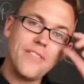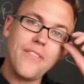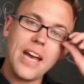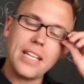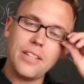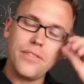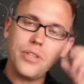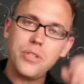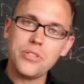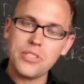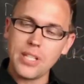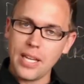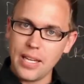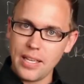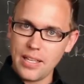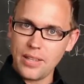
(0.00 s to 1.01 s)
In fact, if you
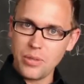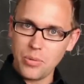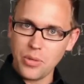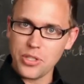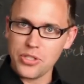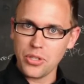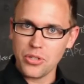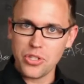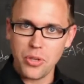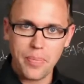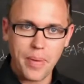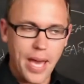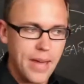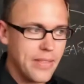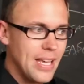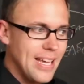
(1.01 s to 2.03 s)
study the
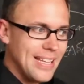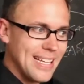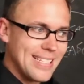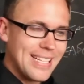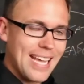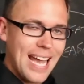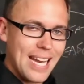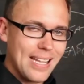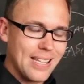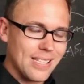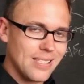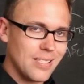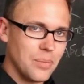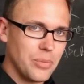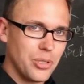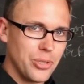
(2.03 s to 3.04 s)
sociopath, that's kind of the
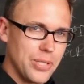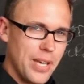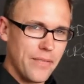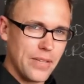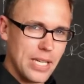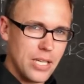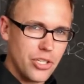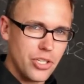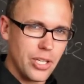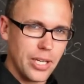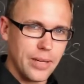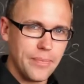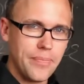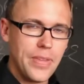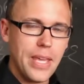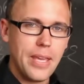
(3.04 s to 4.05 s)
similar
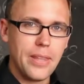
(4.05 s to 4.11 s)
definition.